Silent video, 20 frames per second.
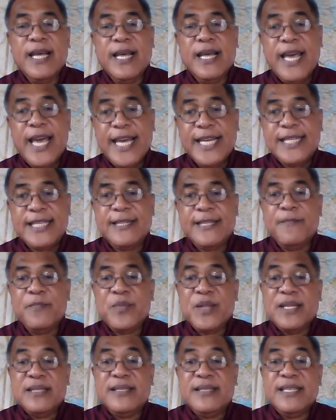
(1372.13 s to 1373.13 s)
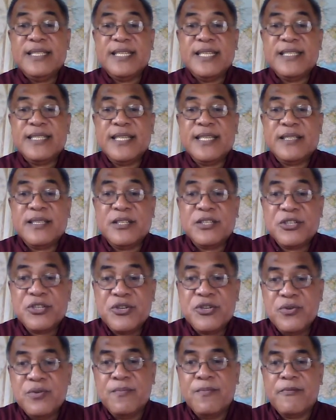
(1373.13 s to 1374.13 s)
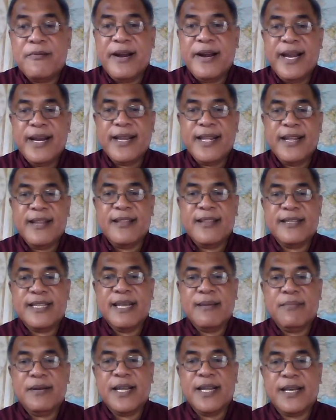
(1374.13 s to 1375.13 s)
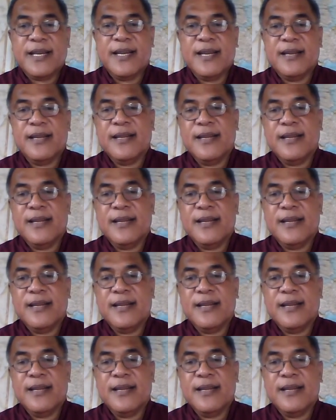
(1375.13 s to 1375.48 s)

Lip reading: Eight, Jesus is the shewbread in the tabernacle.